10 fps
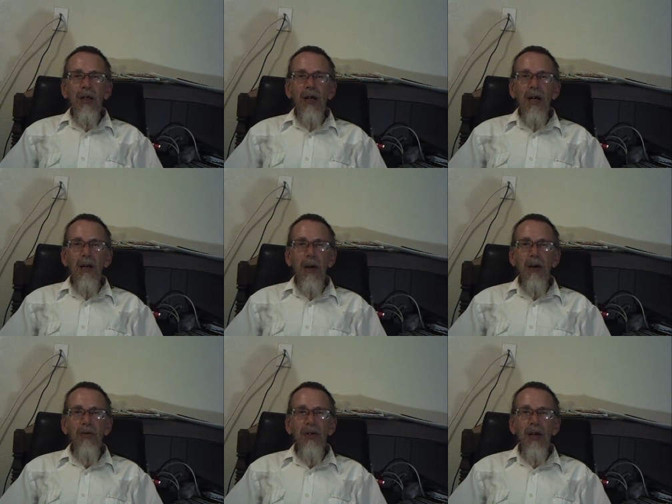an
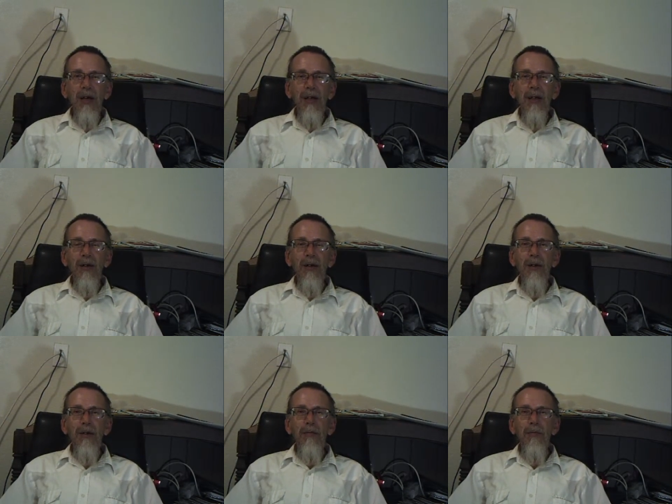amount I
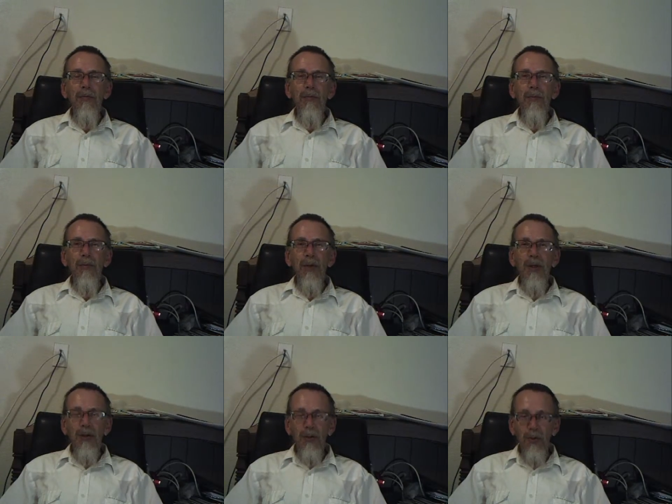
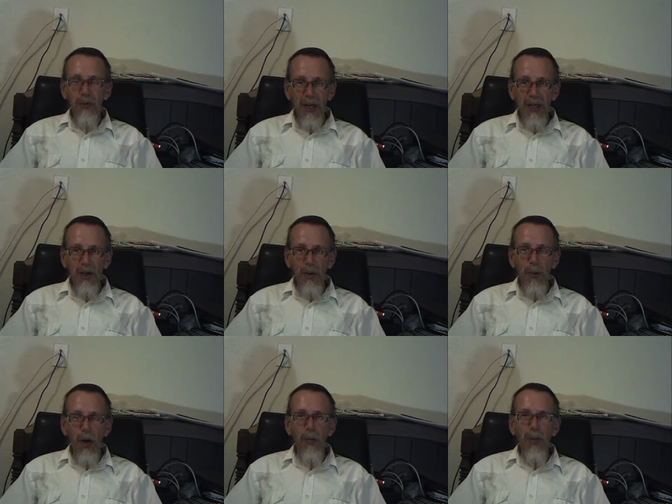could pay no
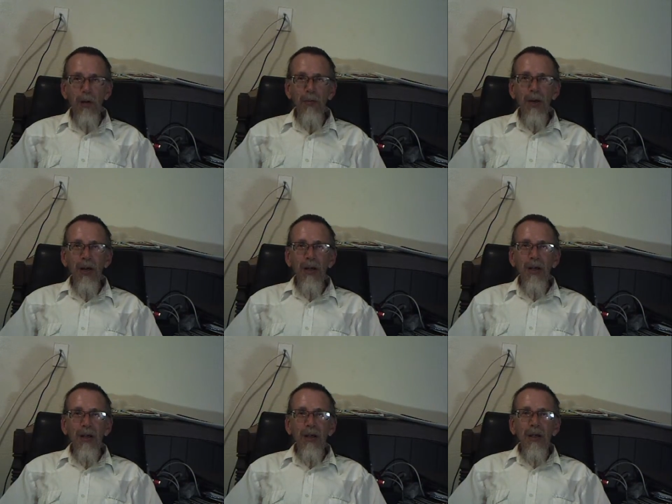problem,
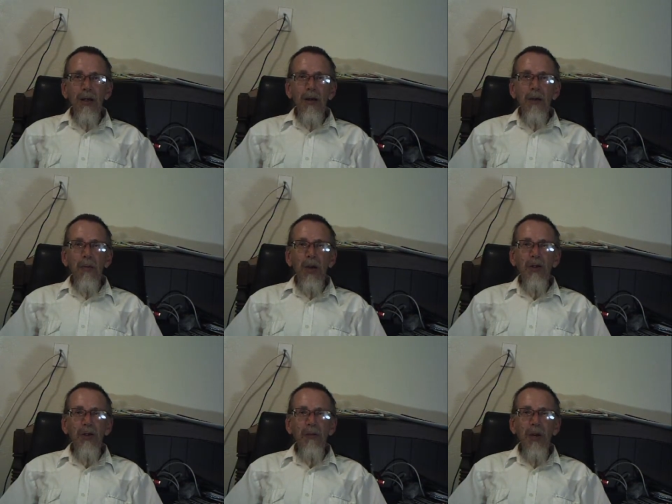because
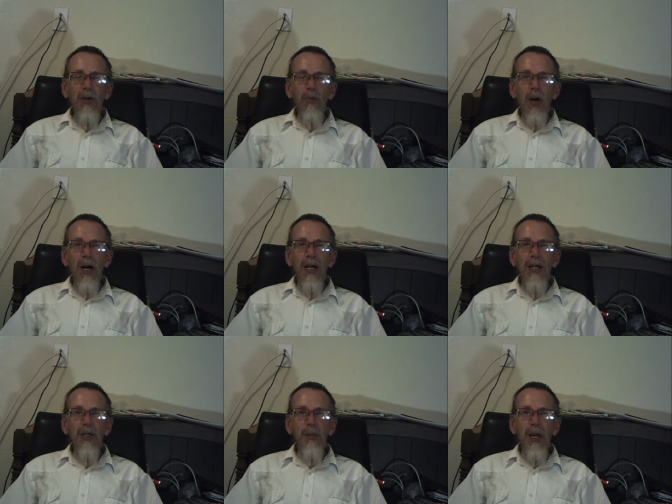I figured why
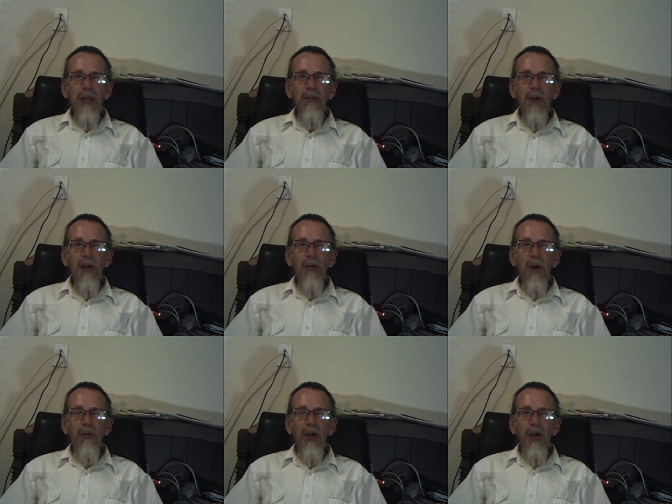spend
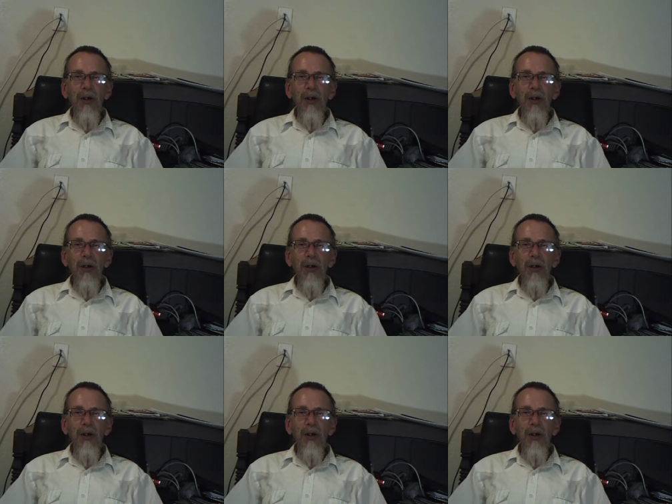$500,